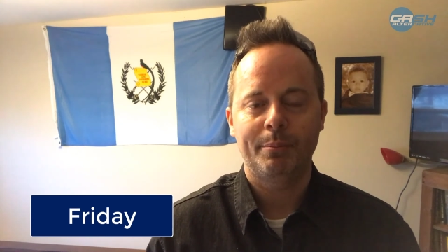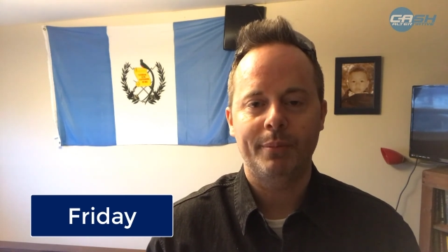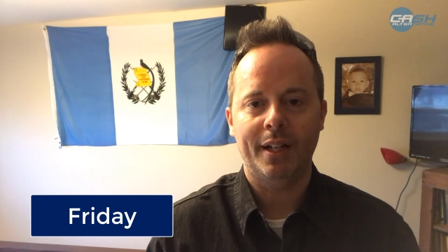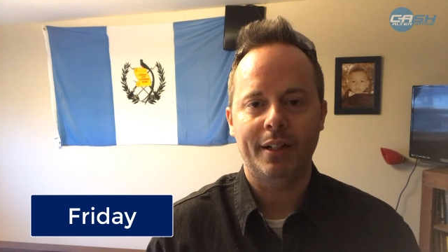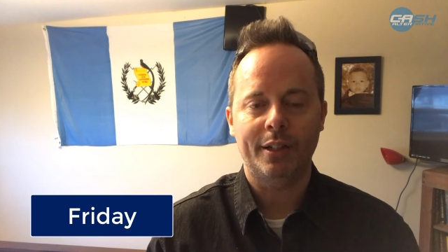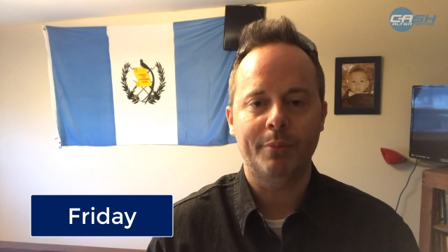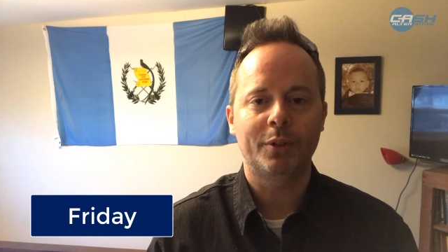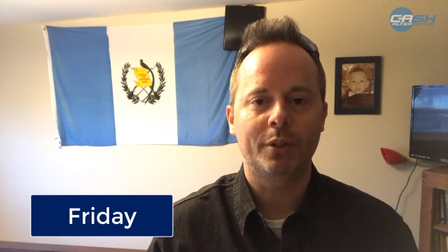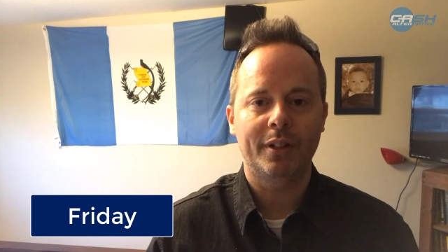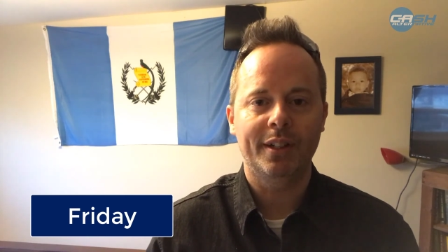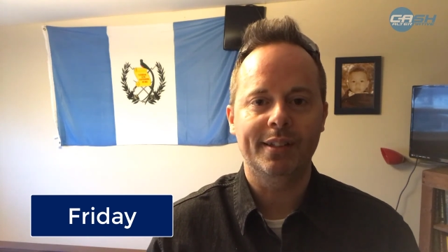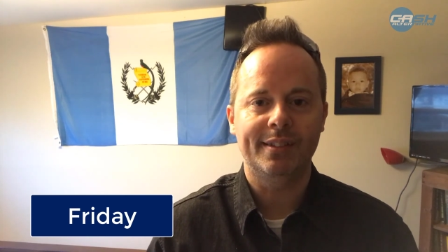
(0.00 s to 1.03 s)

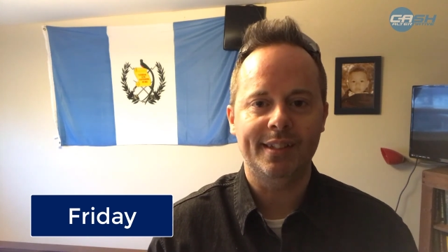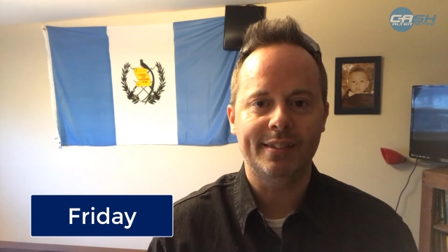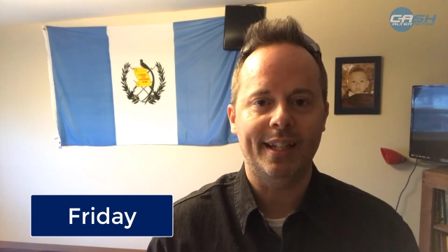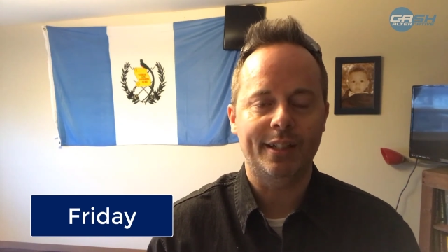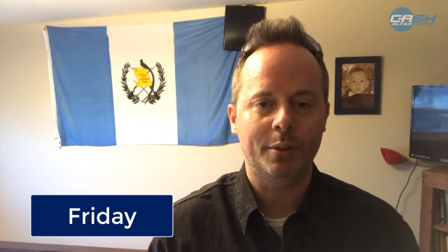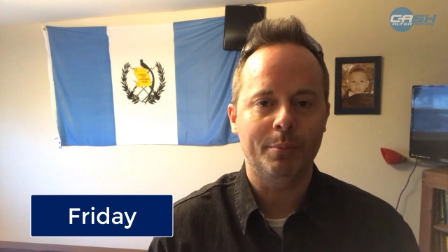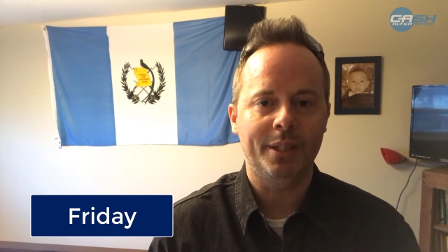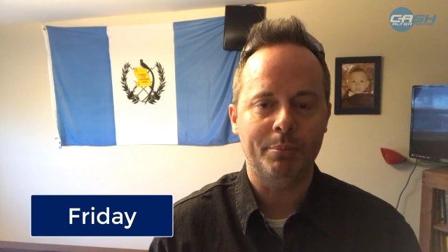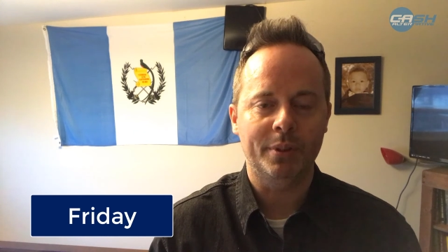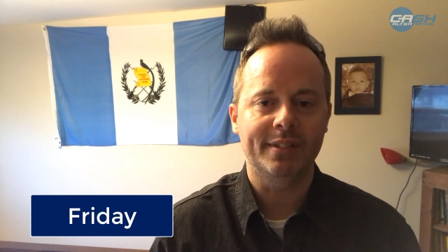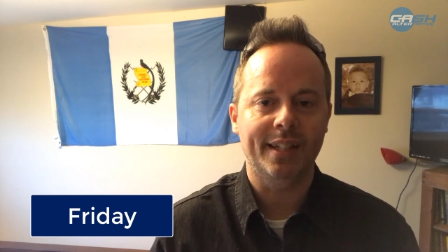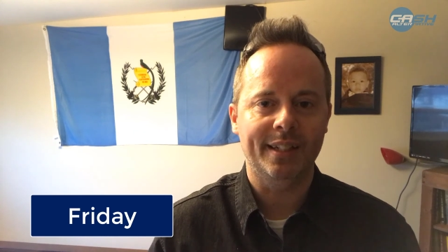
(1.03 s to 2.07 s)
cryptocurrencies that could be
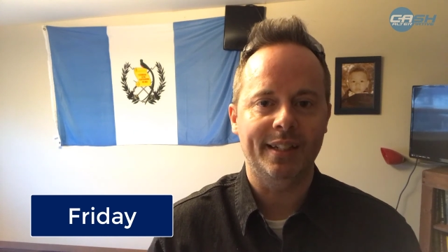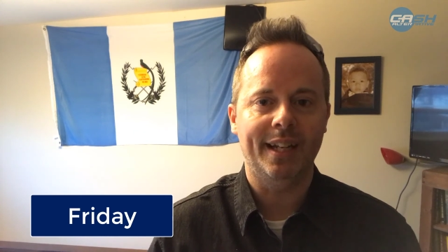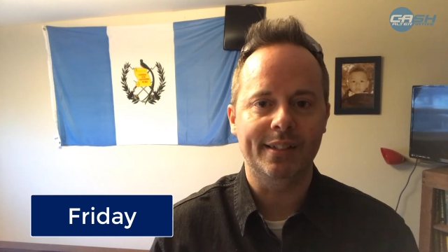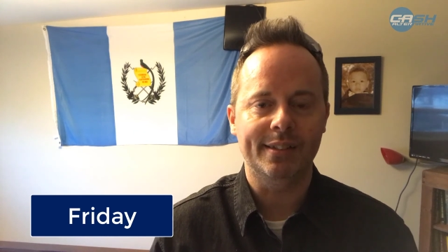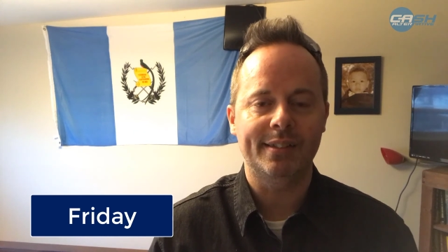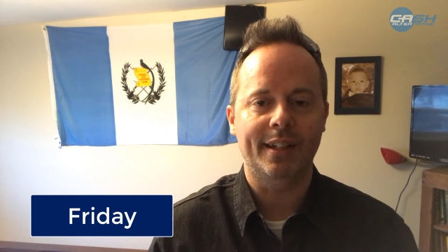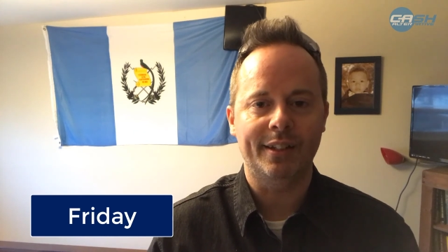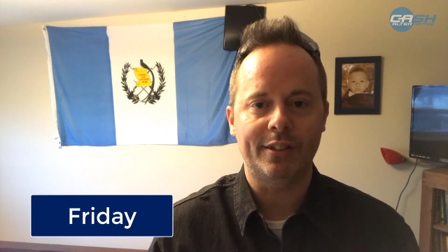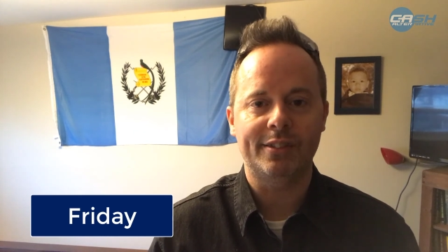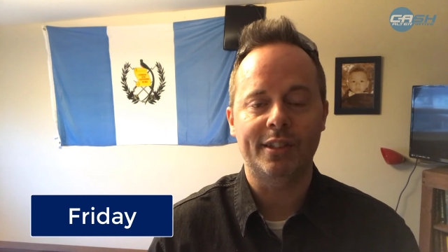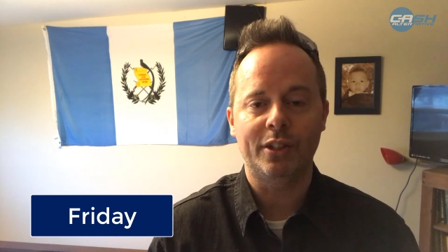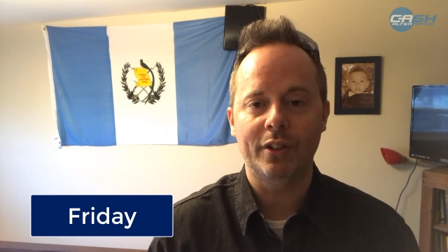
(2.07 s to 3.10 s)
presented as
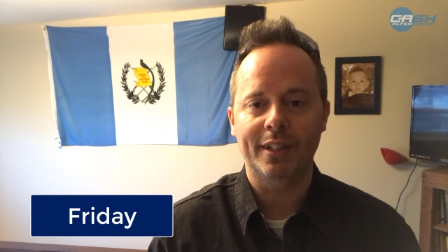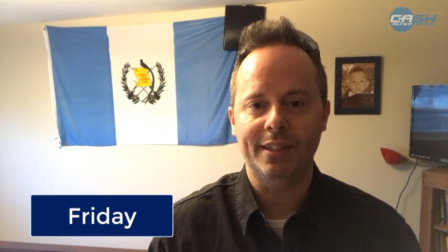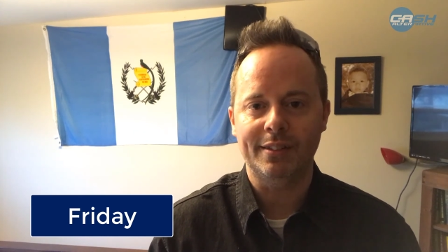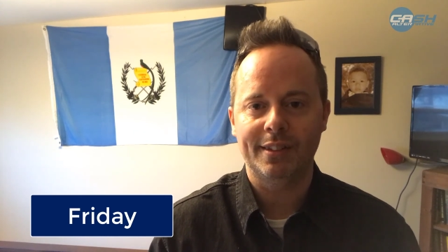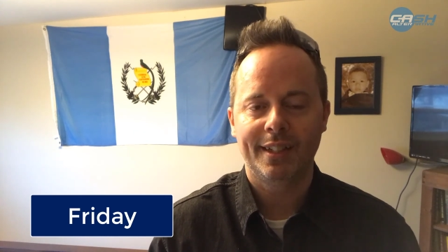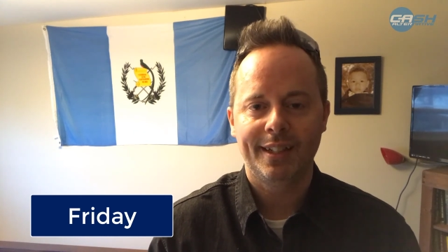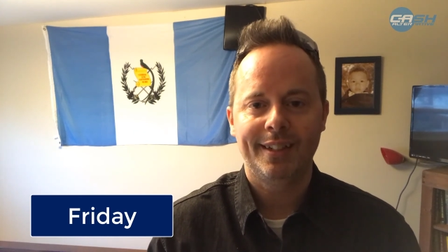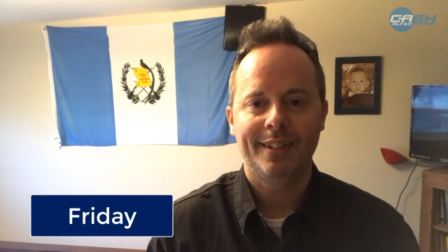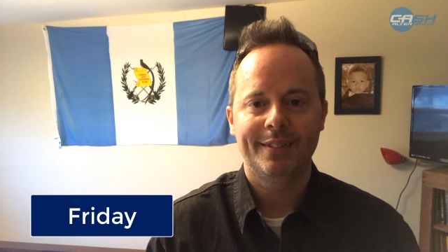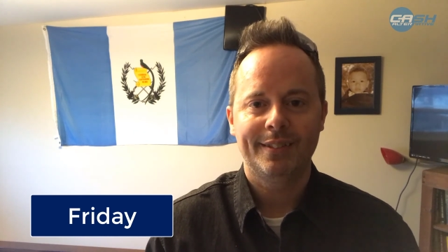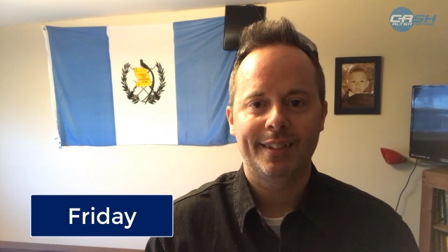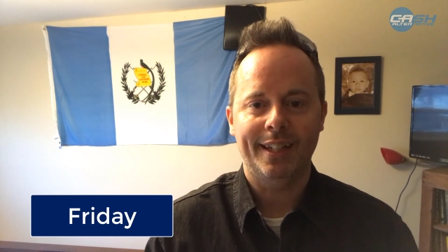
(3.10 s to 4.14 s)
securities.
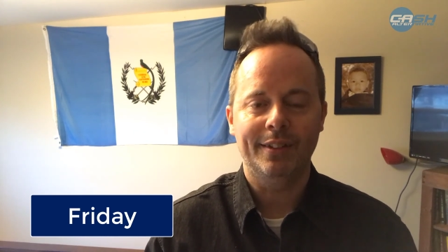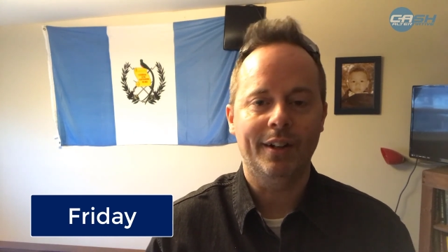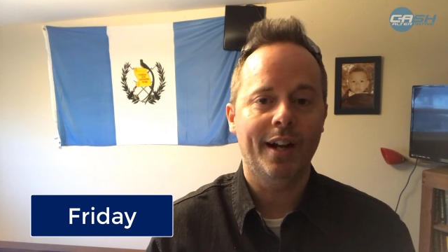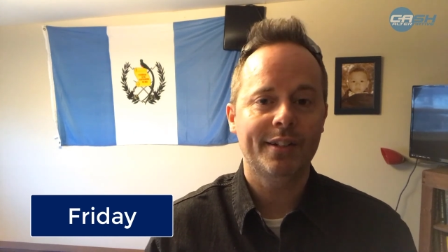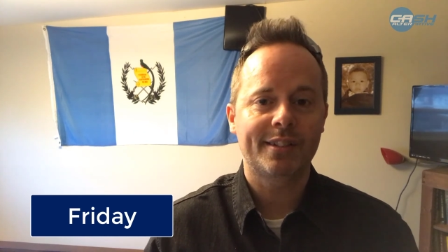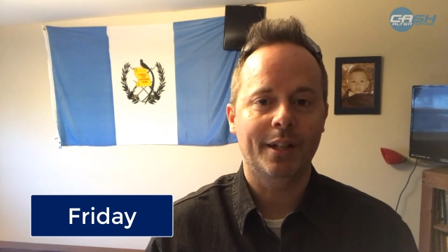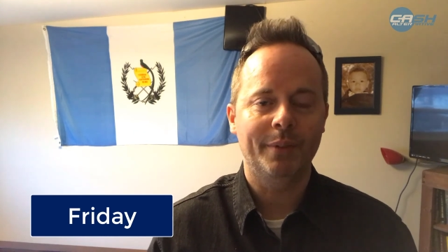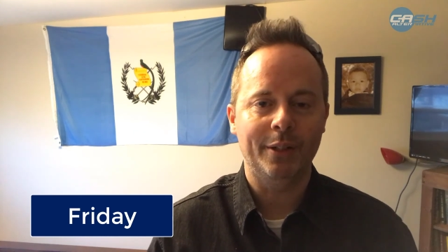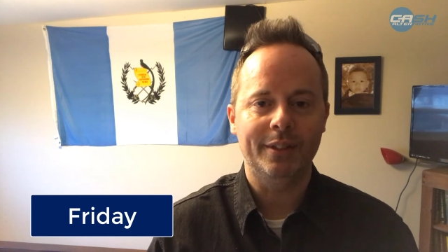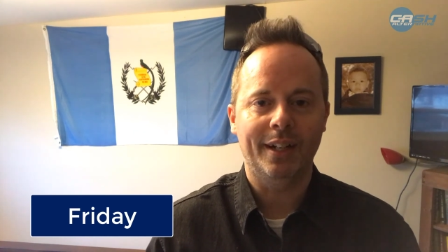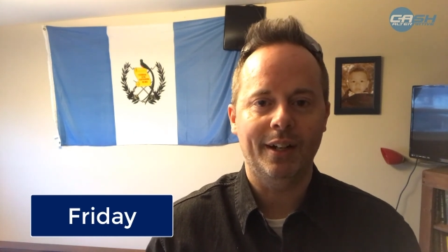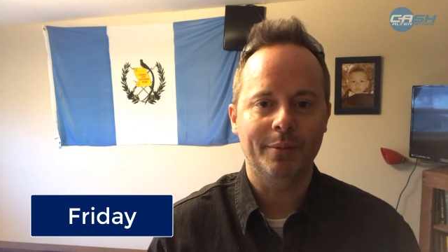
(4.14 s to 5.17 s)
And there are some
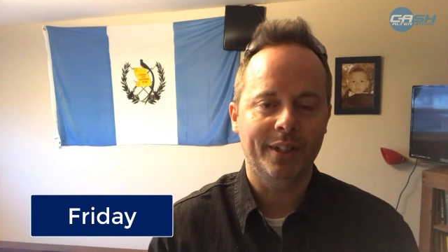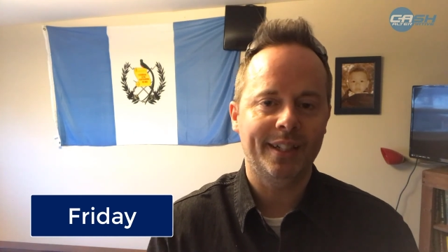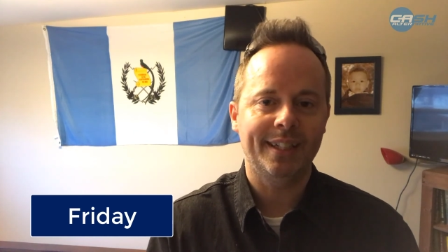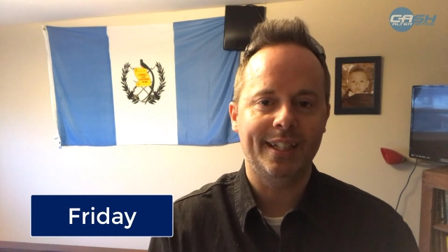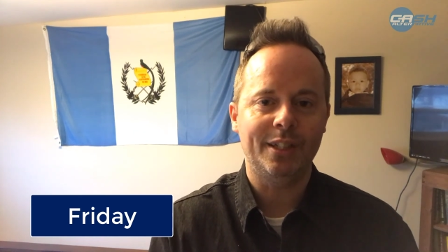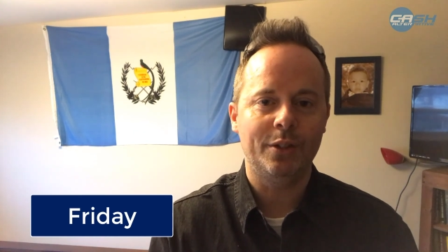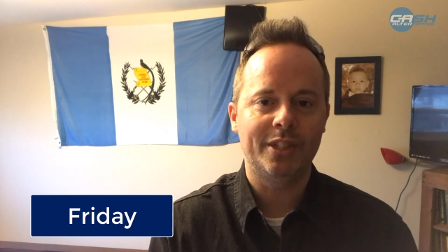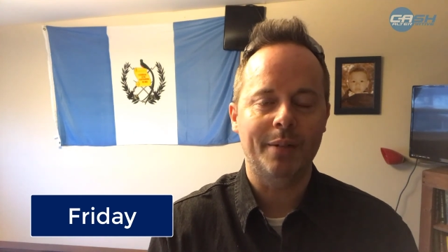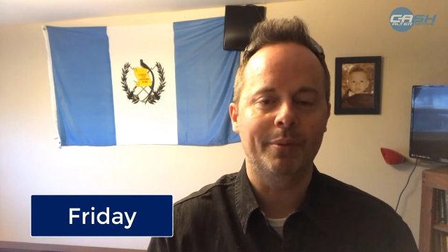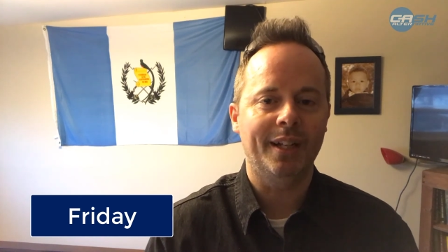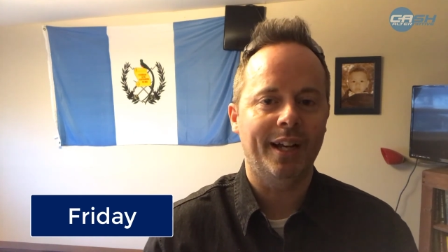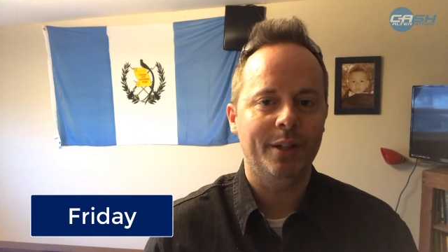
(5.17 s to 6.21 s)
out there. I'm looking at you,
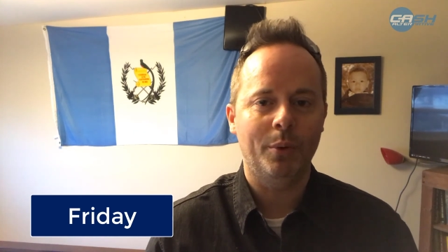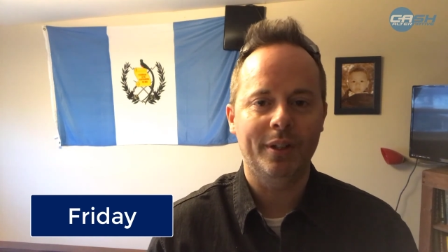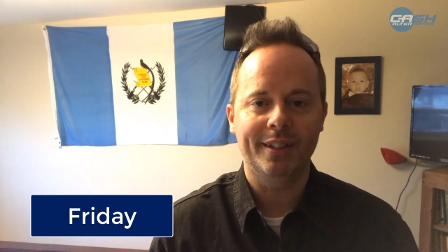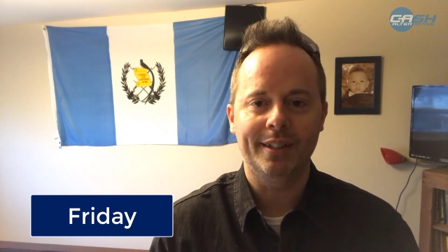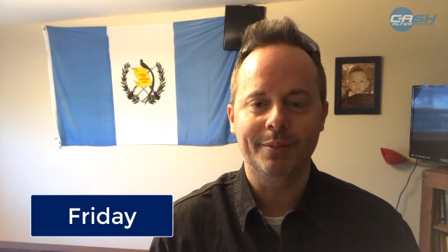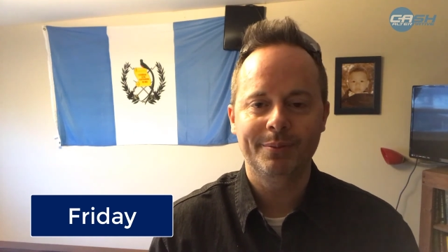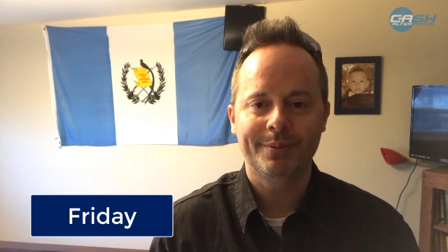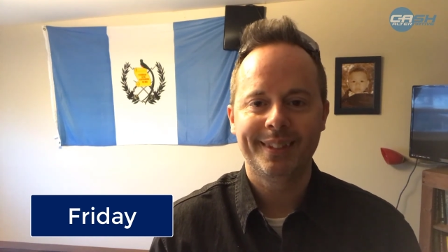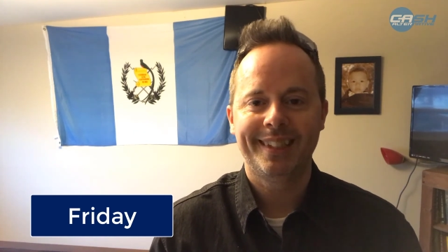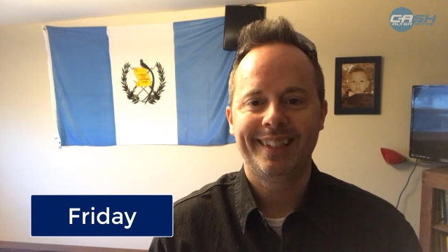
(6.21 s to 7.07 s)
Gemini, one of them.